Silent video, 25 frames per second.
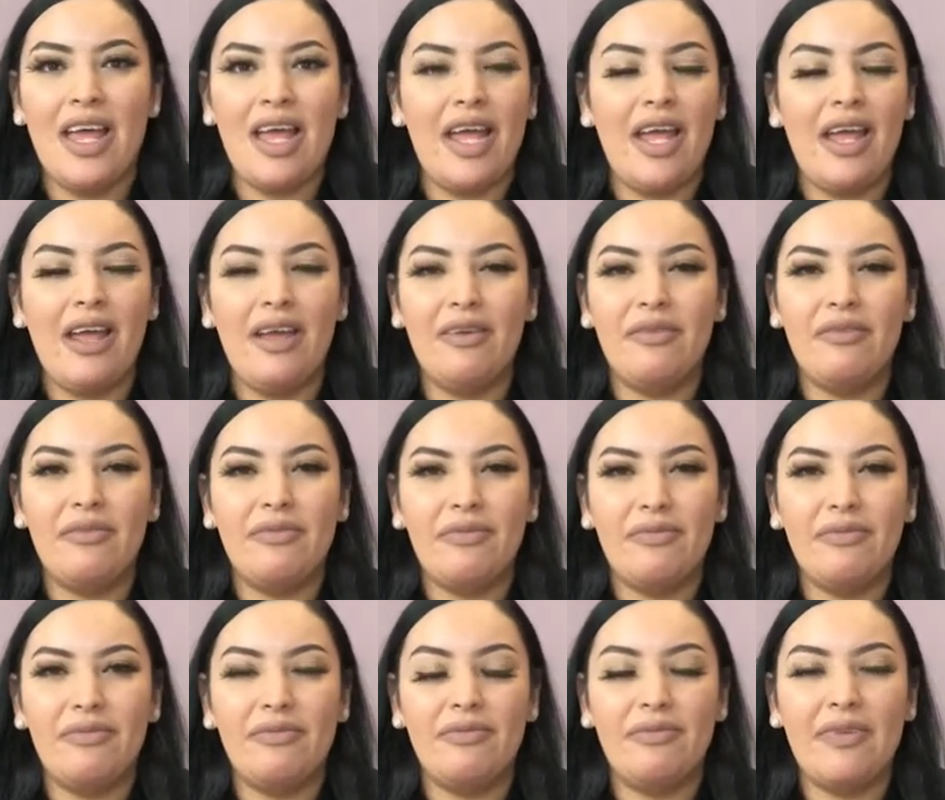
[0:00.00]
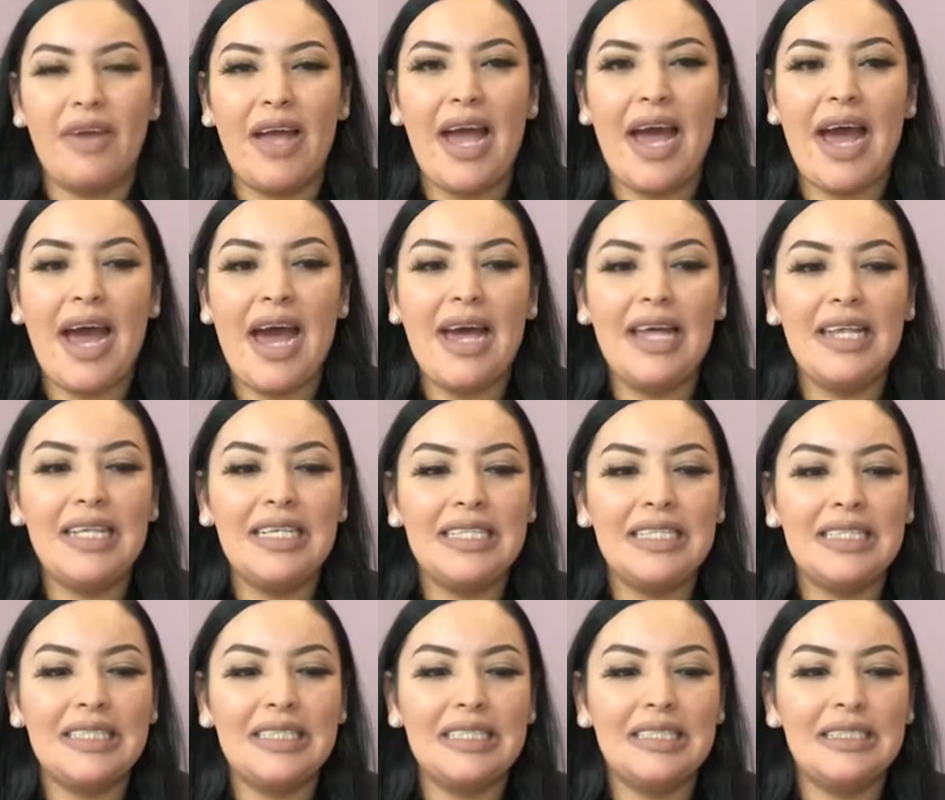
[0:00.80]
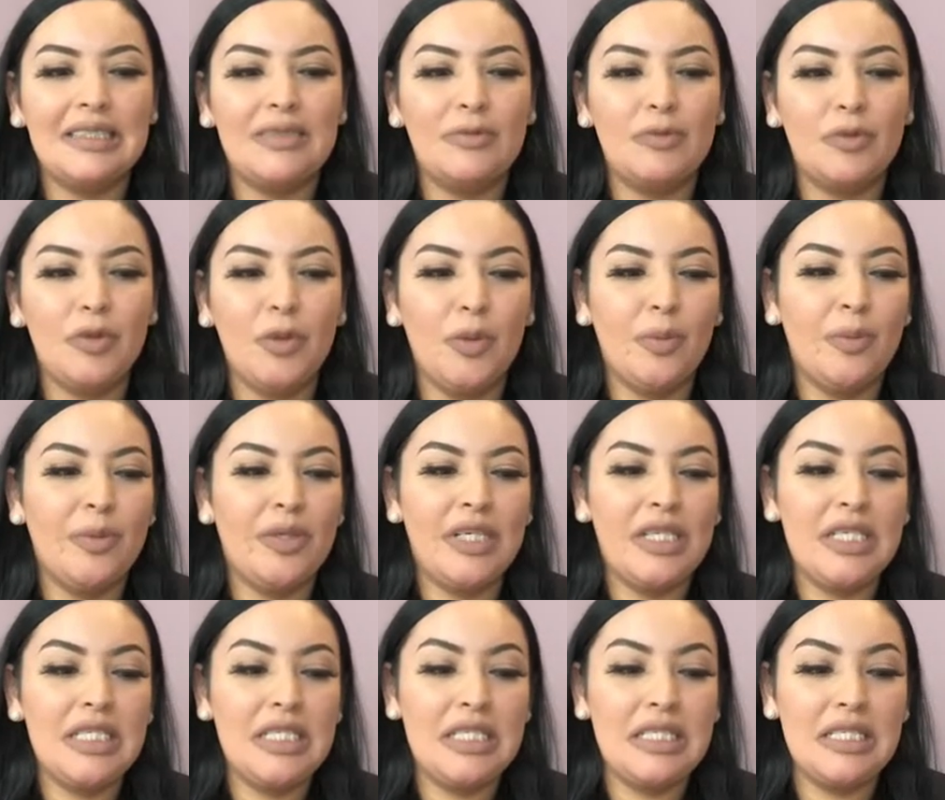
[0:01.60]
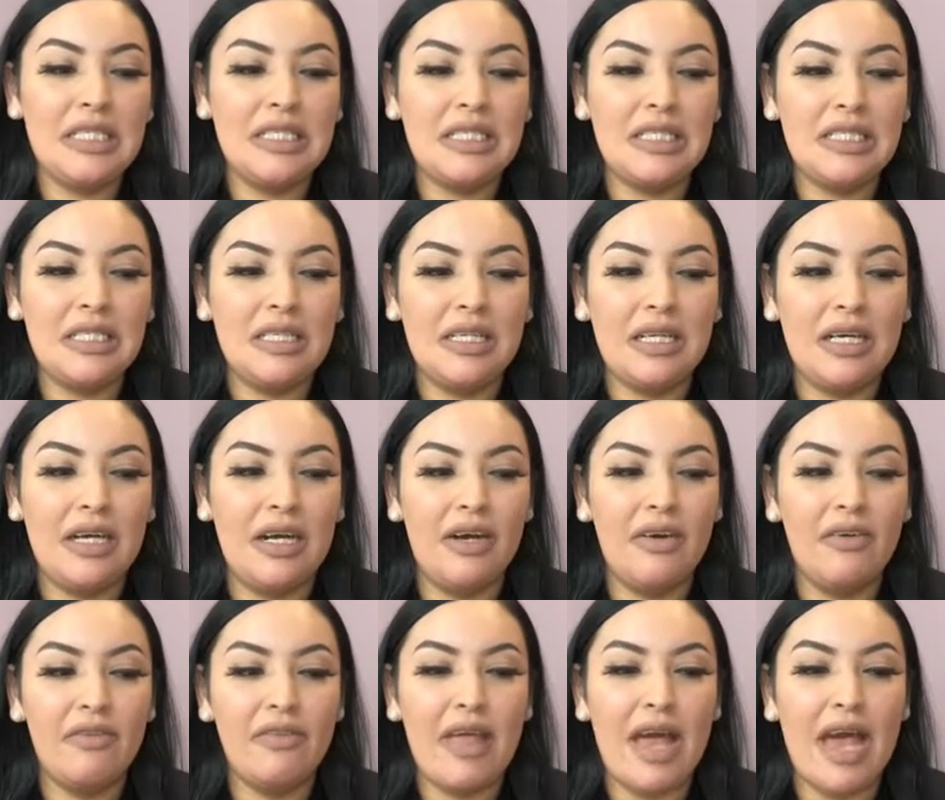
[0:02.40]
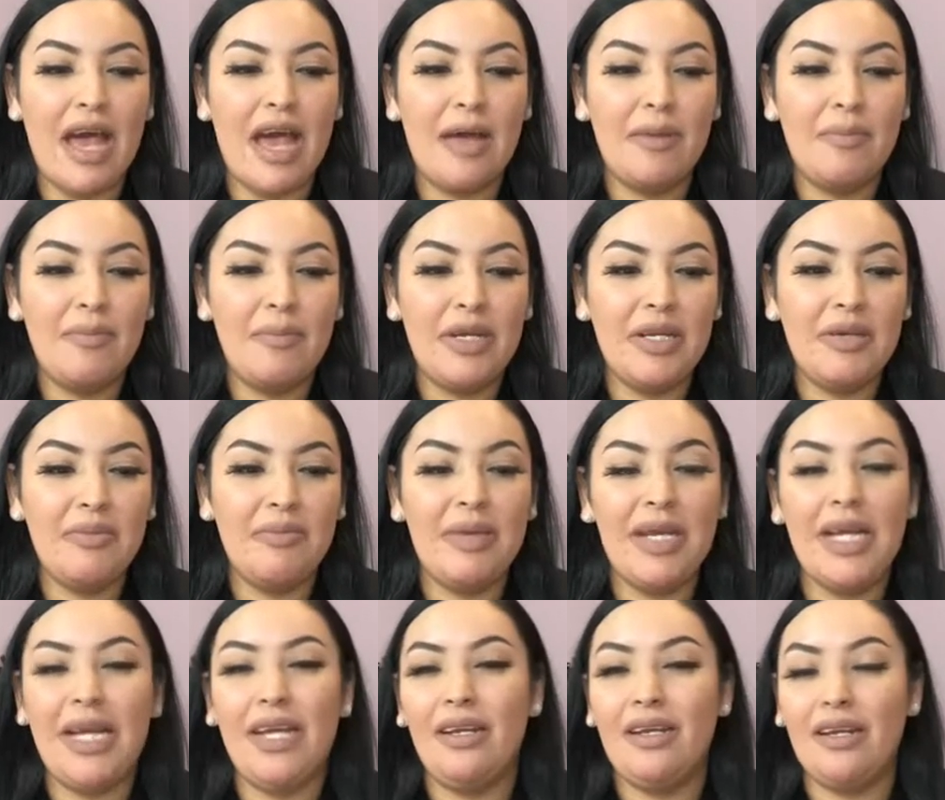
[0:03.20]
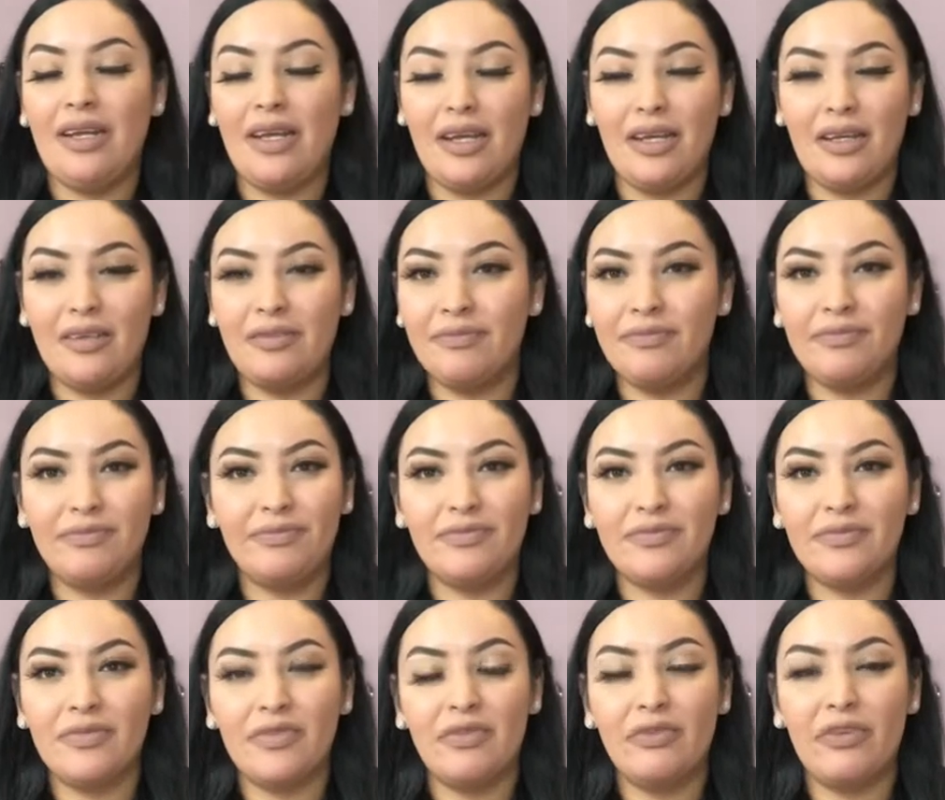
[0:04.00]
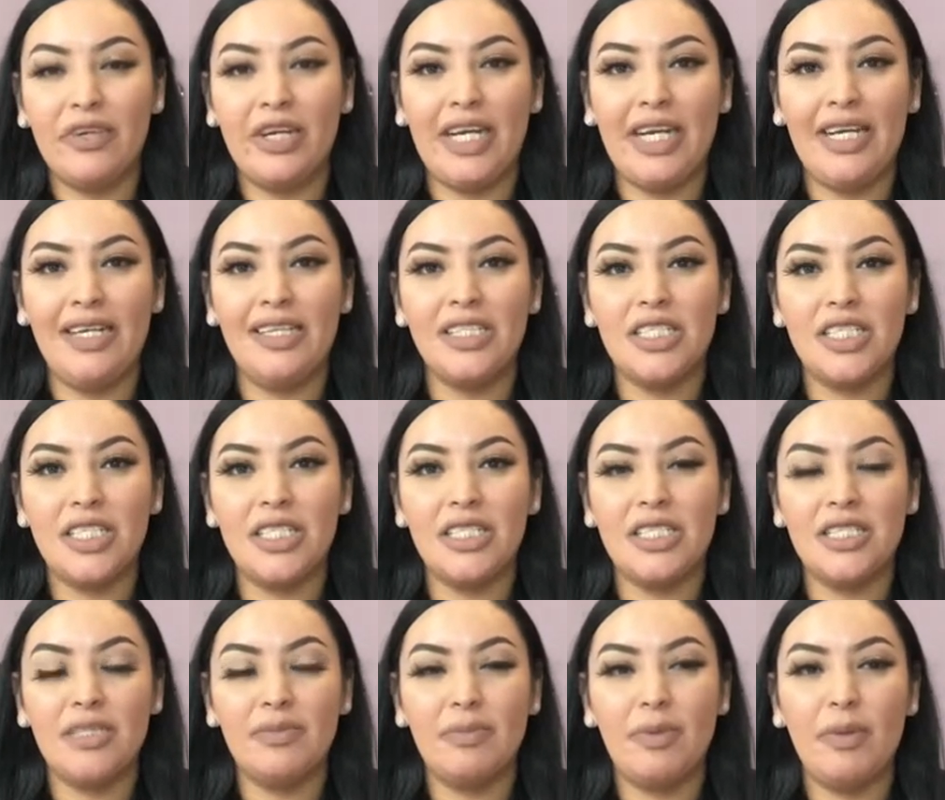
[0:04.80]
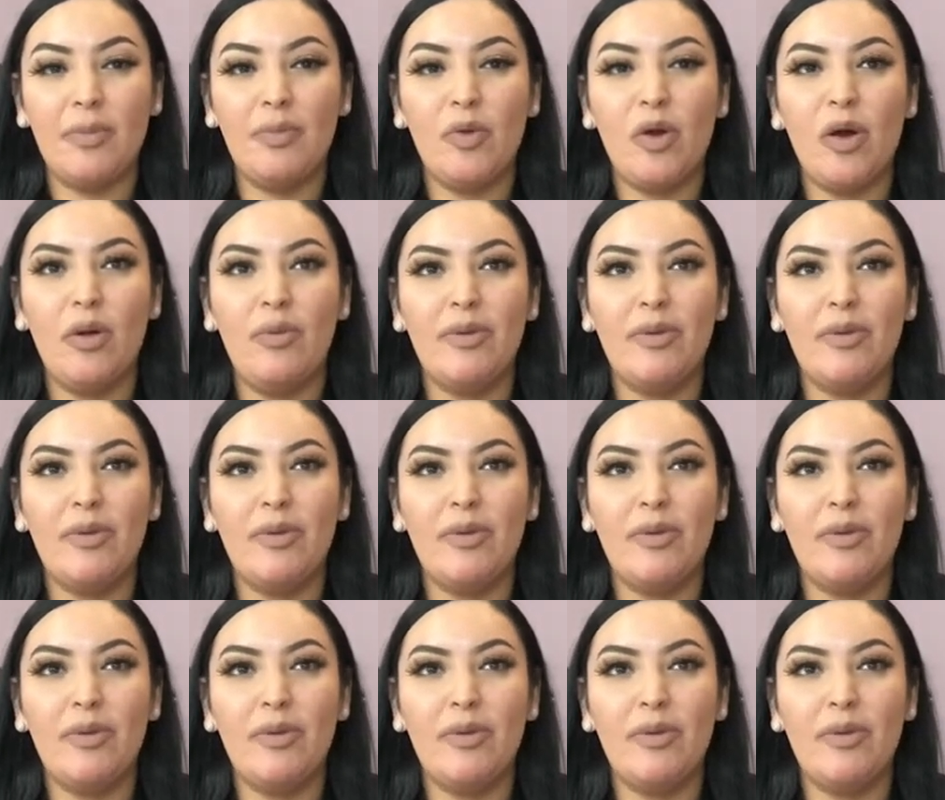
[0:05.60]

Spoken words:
I've had rumors of that been made like for ages. People